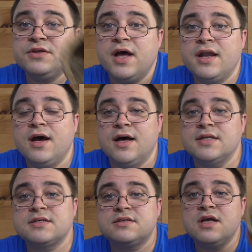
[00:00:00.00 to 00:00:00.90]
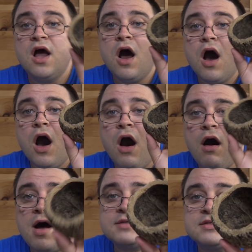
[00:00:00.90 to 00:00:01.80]
nut husks.
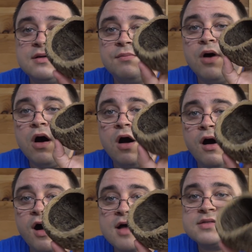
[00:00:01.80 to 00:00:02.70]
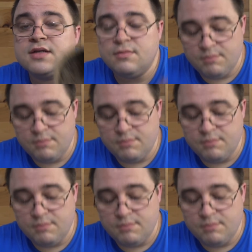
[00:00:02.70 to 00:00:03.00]
Awesome, awesome